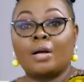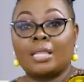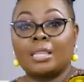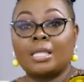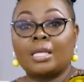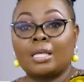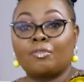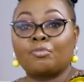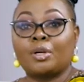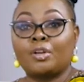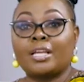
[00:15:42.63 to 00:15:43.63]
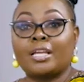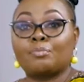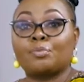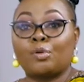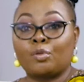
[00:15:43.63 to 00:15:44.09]
I think if we're going to
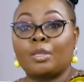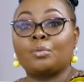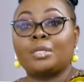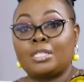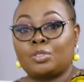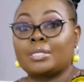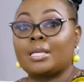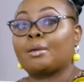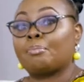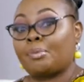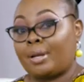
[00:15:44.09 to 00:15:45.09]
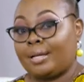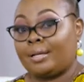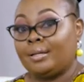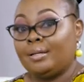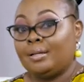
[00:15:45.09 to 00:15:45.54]
get broke, then we need to take a break.